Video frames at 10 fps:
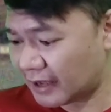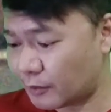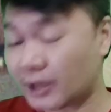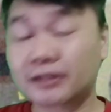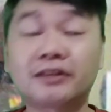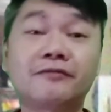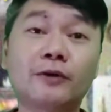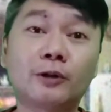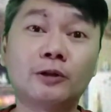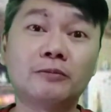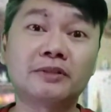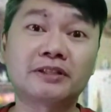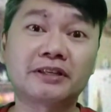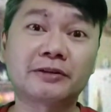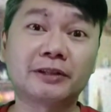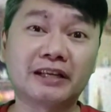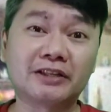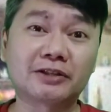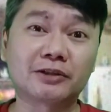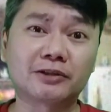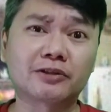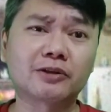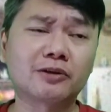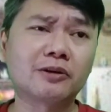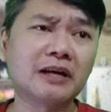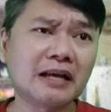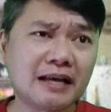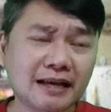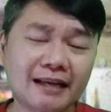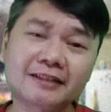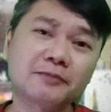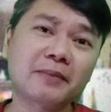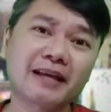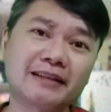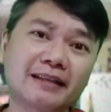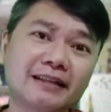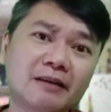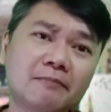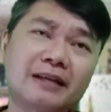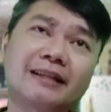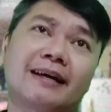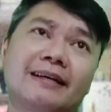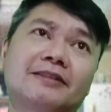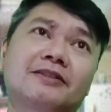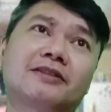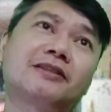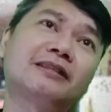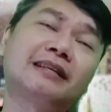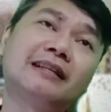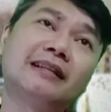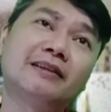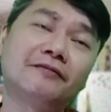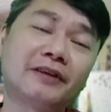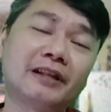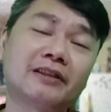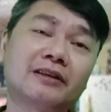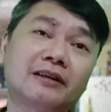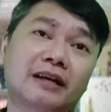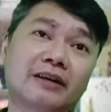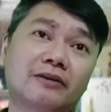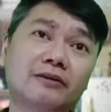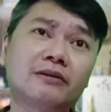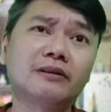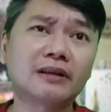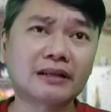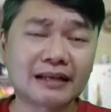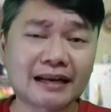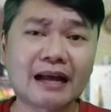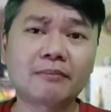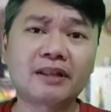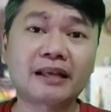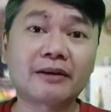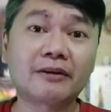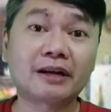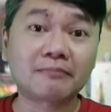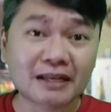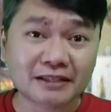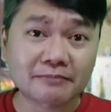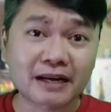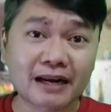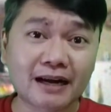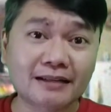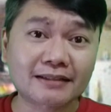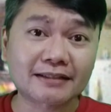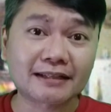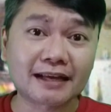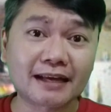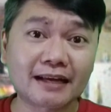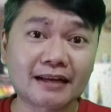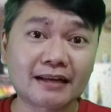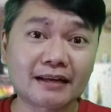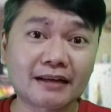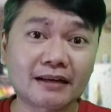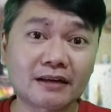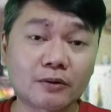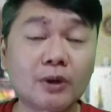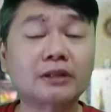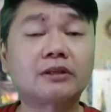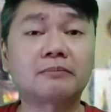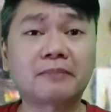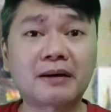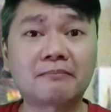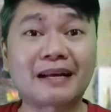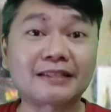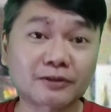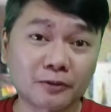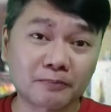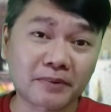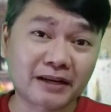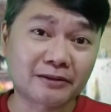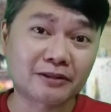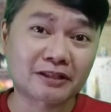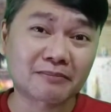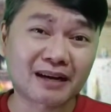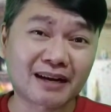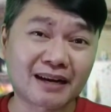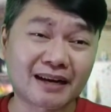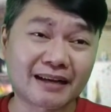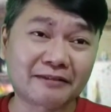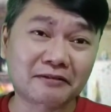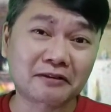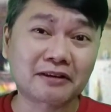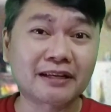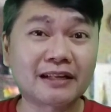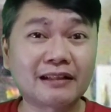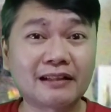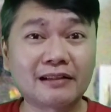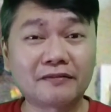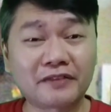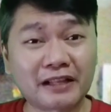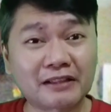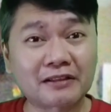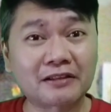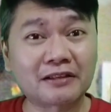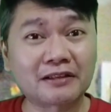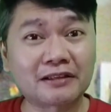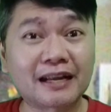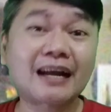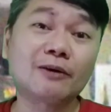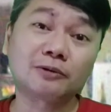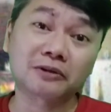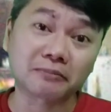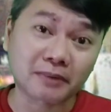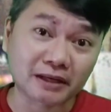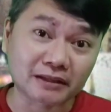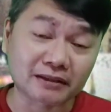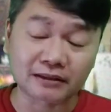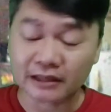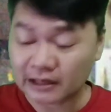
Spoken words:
high water volume circulation. So, expected na pag naka-external filter kayo, gagamit kayo ng mas malakas na water pump as compared din sa mga internal filter na counterpart.